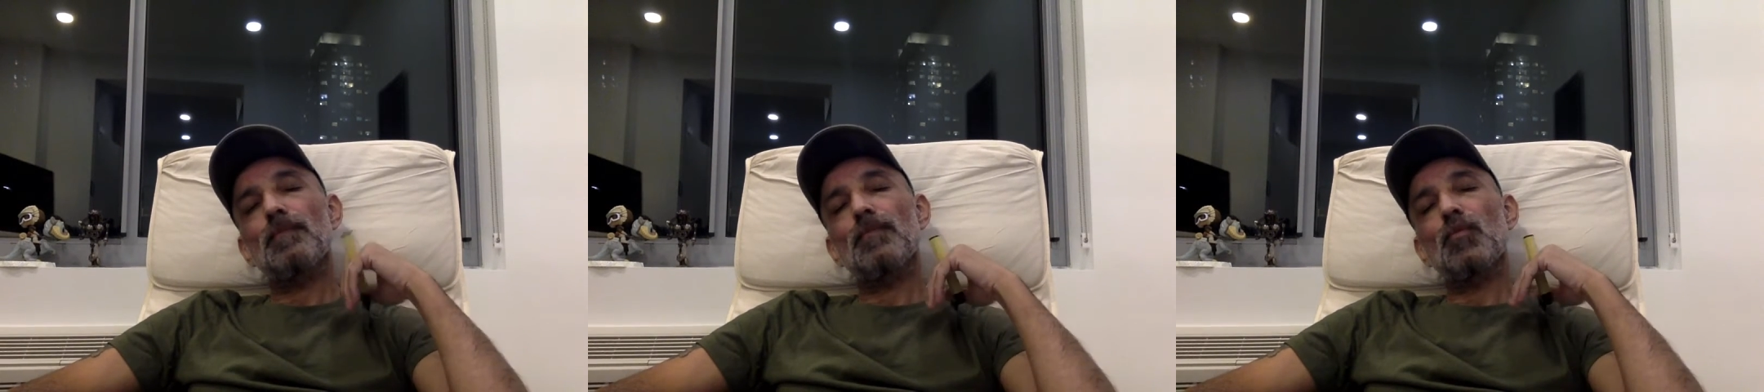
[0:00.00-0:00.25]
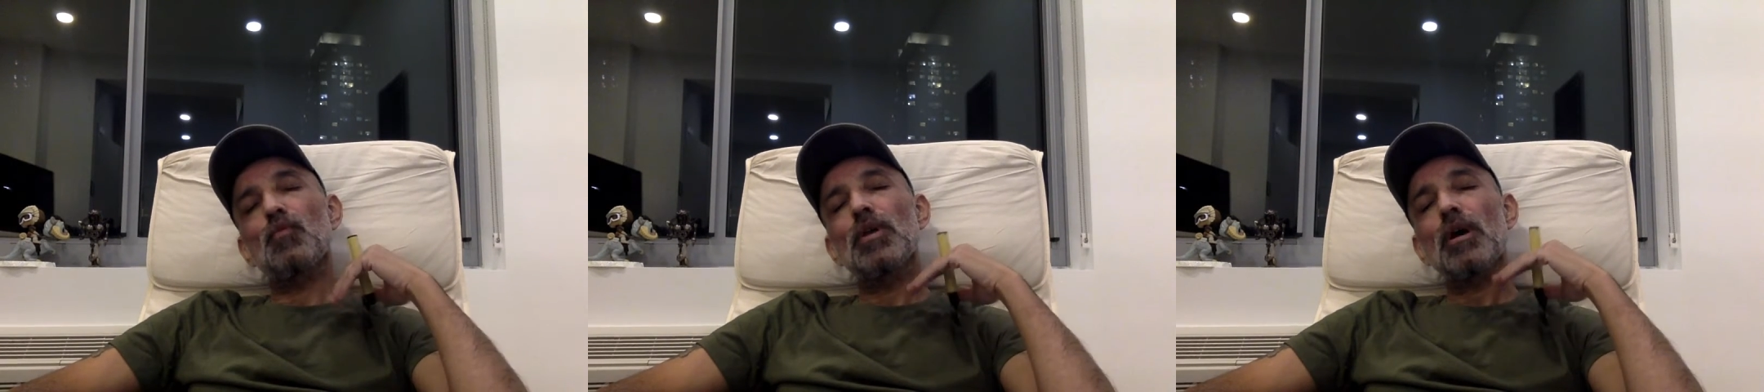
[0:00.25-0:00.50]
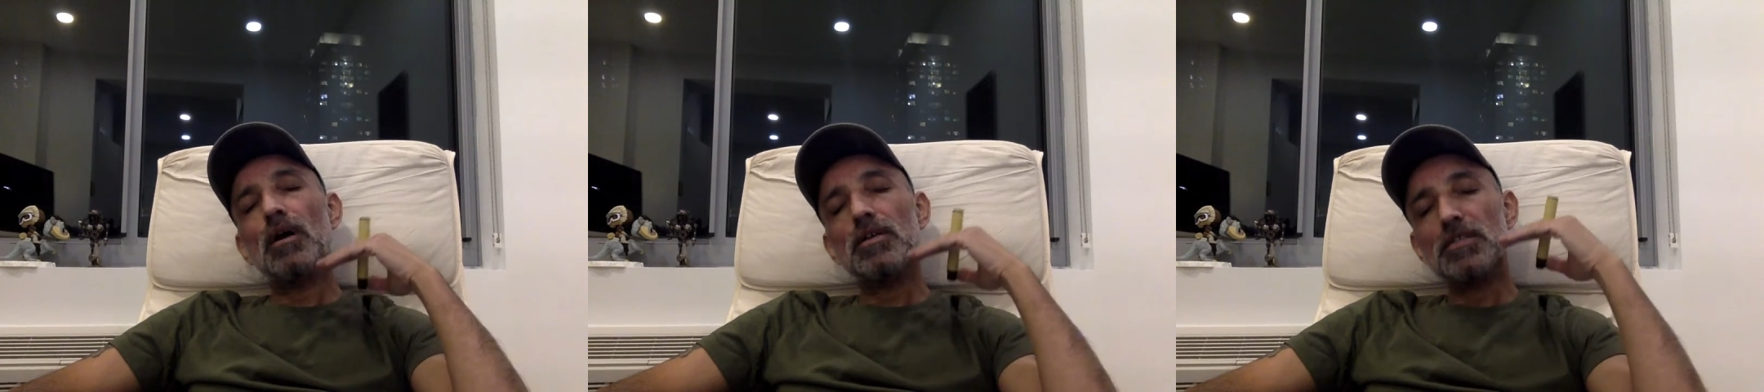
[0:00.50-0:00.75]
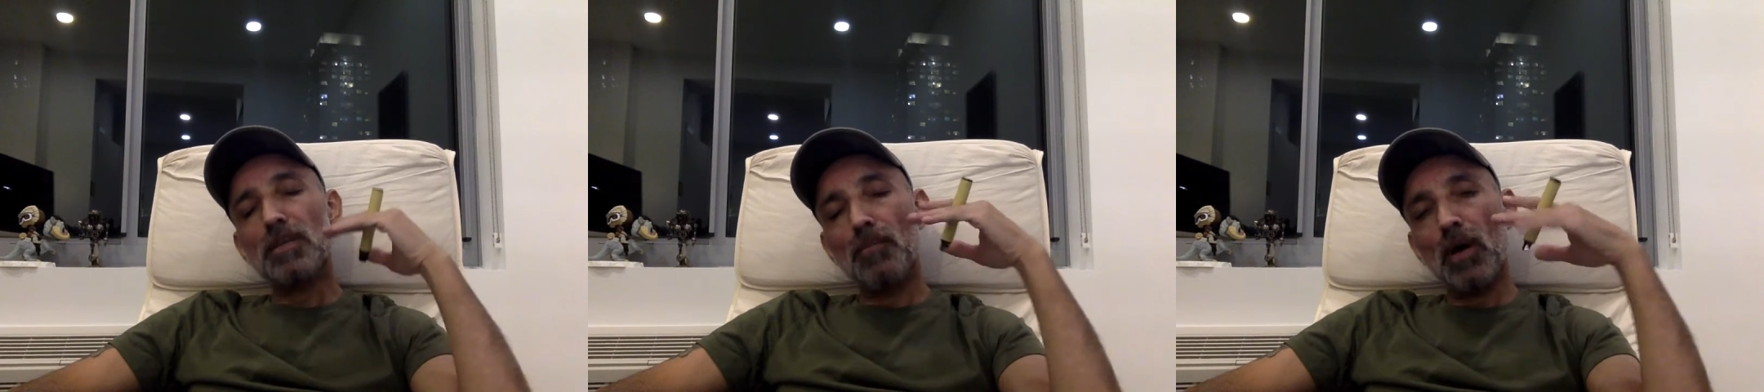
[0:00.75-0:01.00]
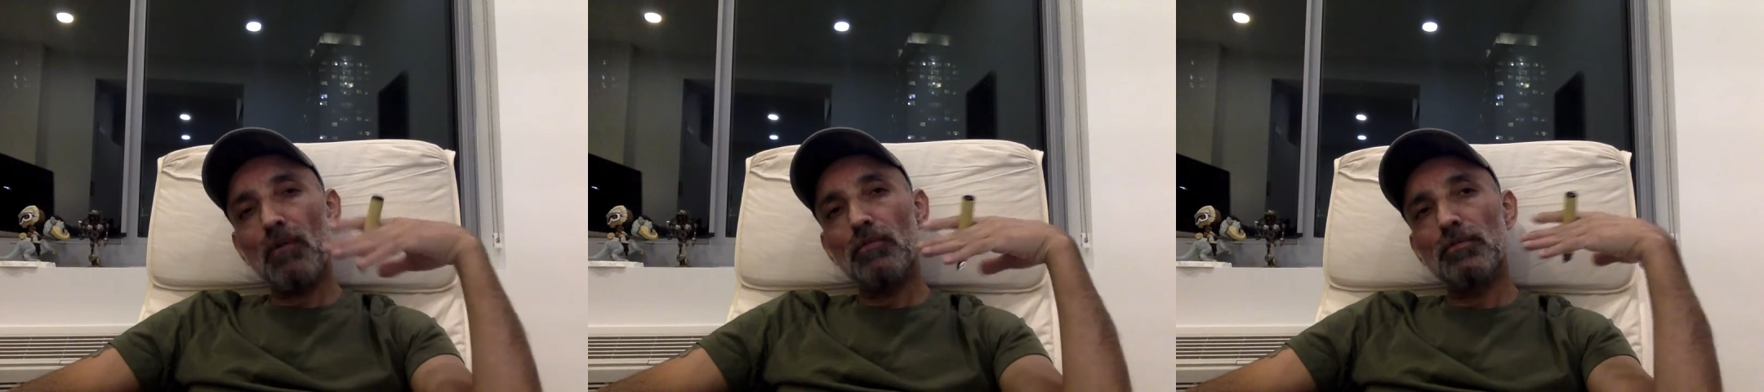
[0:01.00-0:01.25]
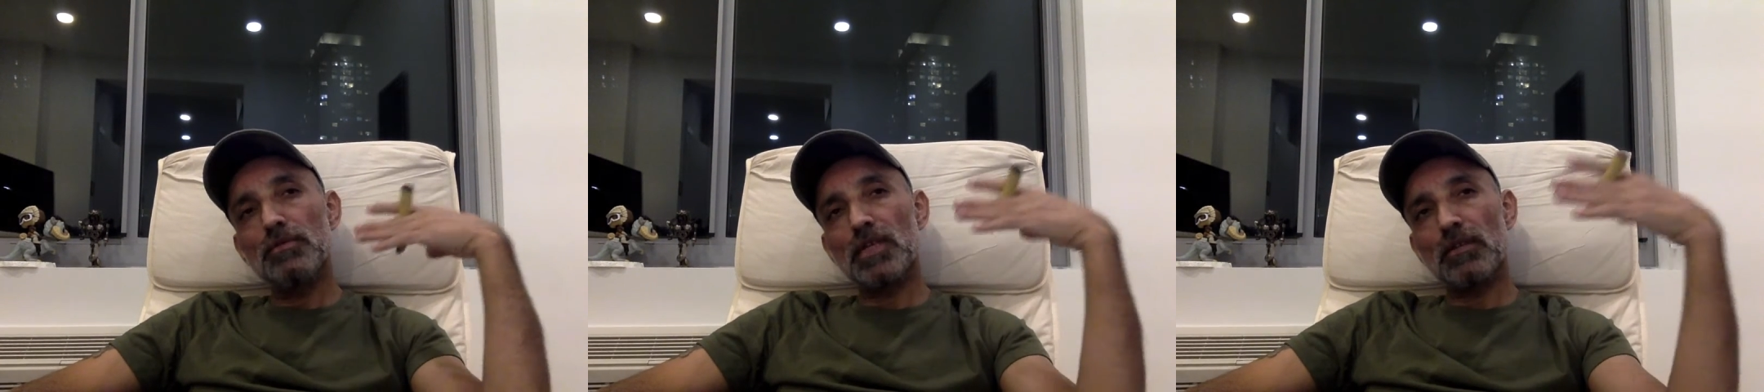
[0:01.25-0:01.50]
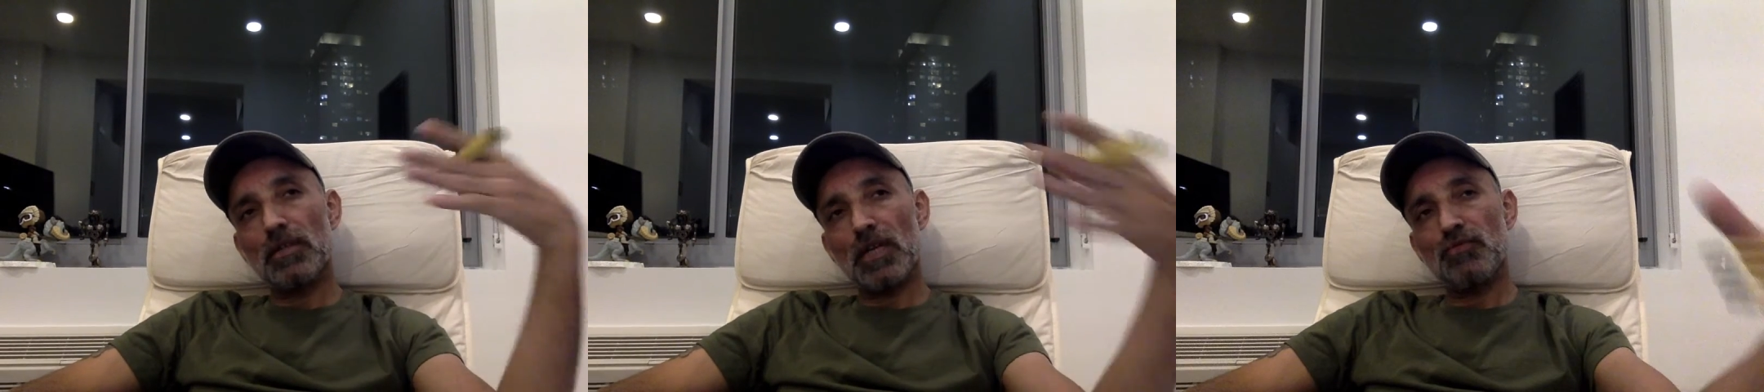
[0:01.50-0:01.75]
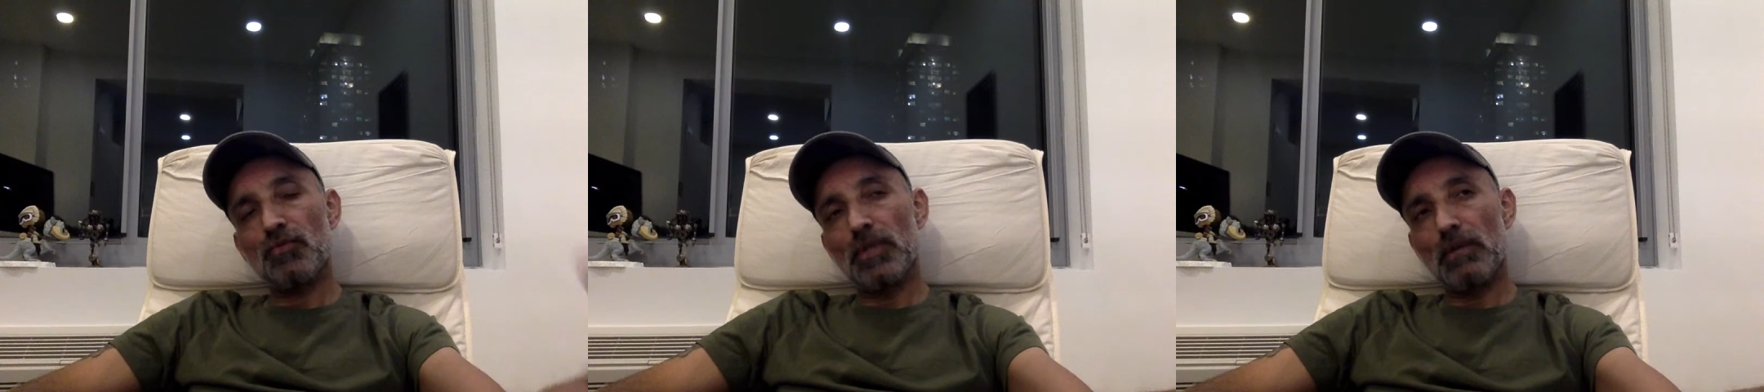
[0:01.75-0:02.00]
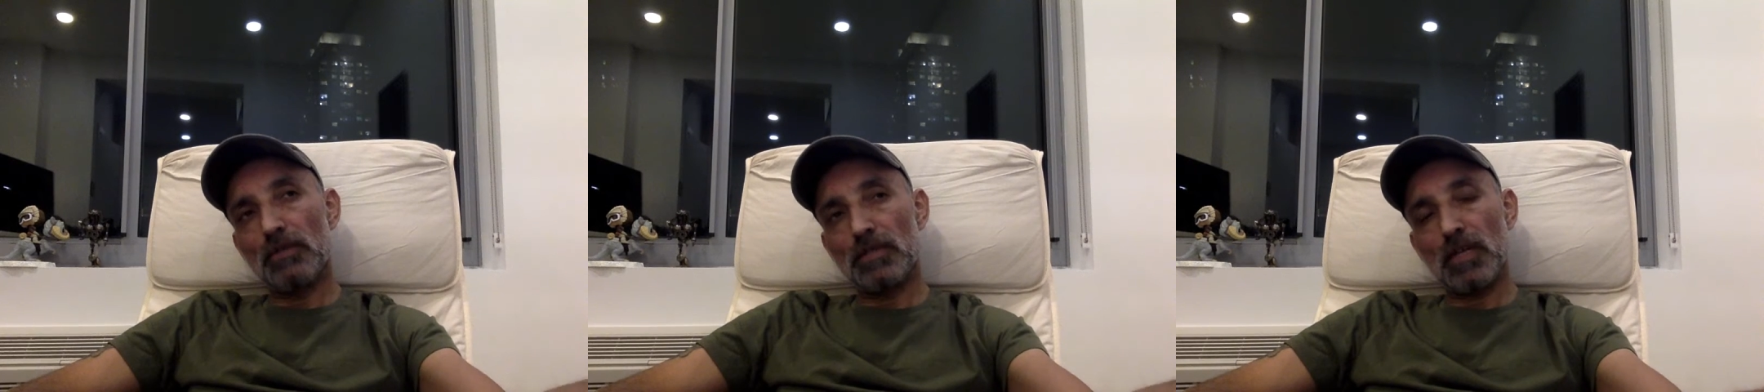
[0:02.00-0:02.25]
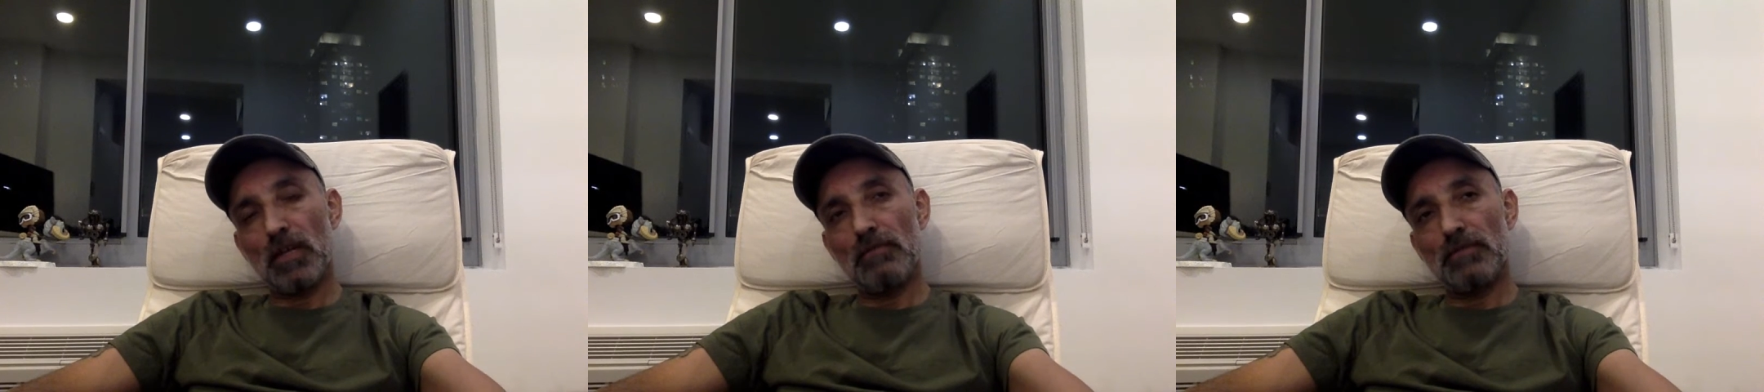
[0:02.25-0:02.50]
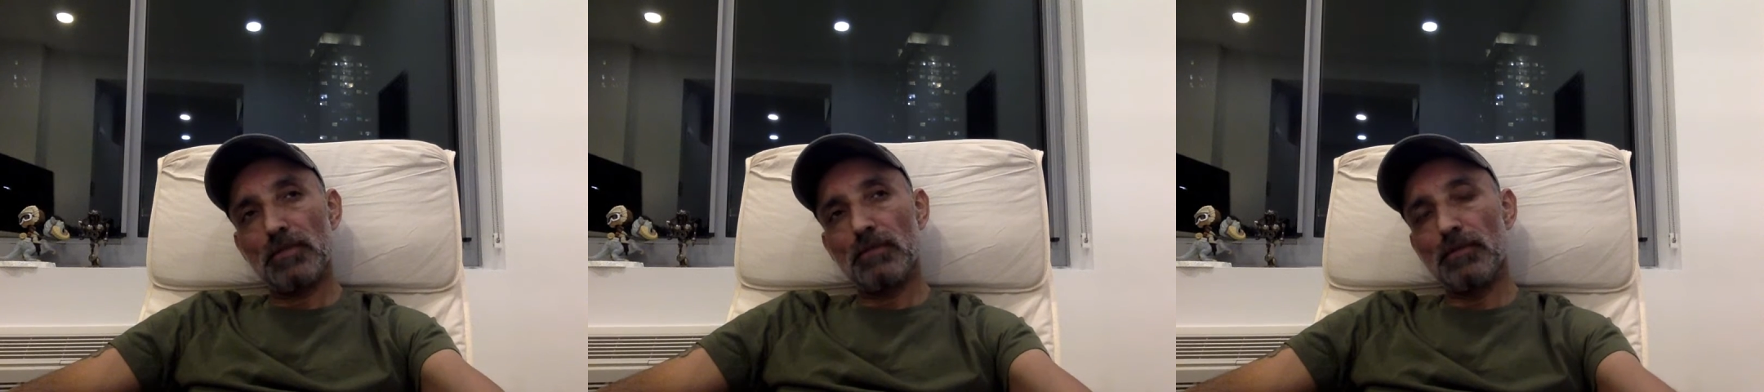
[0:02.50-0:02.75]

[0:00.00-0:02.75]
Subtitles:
we are somehow losing touch with ourselves,